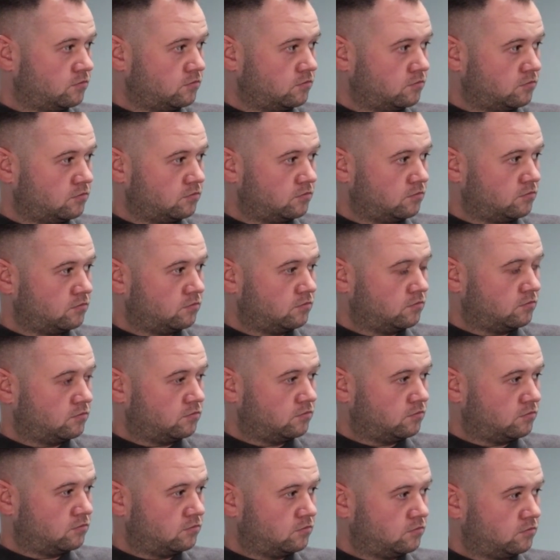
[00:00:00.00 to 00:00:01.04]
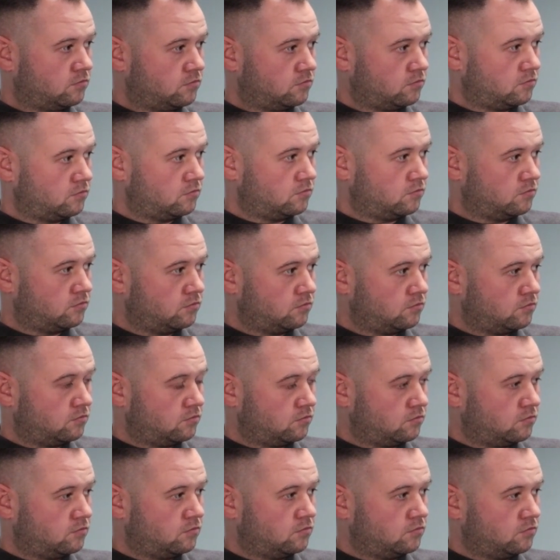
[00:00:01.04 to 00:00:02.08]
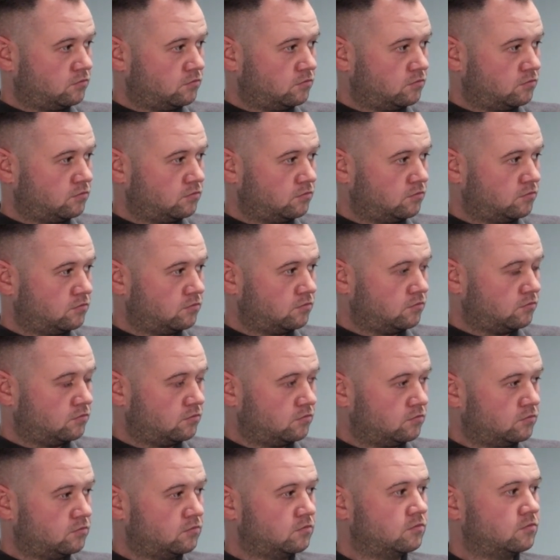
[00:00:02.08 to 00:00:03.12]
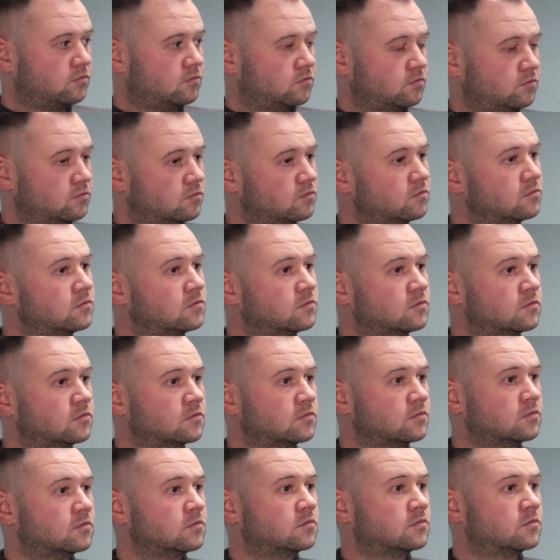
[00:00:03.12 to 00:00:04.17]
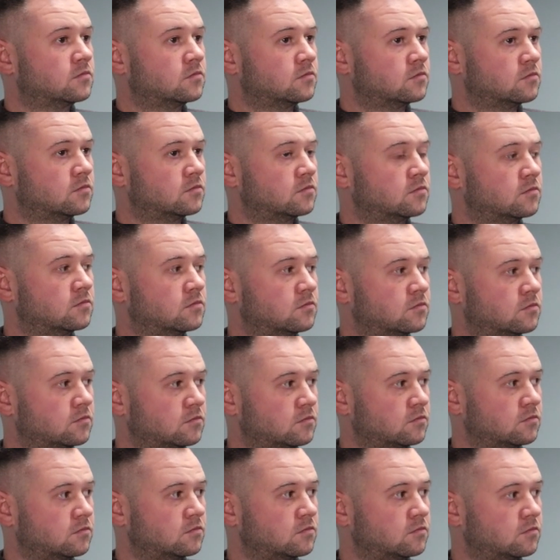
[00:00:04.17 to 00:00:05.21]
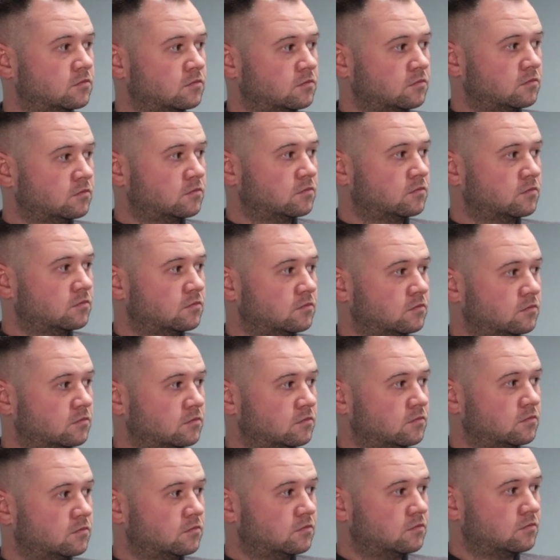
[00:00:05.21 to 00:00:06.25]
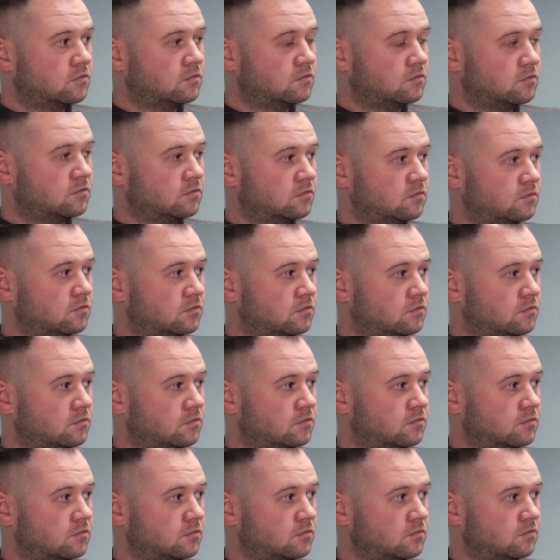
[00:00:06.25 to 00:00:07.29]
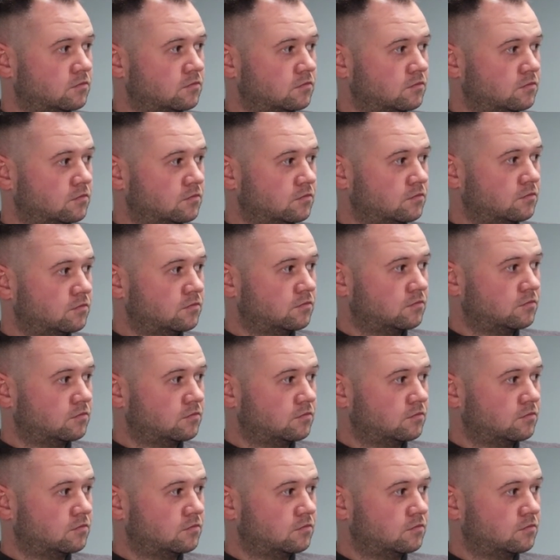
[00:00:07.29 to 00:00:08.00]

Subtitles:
The person shown says nothing.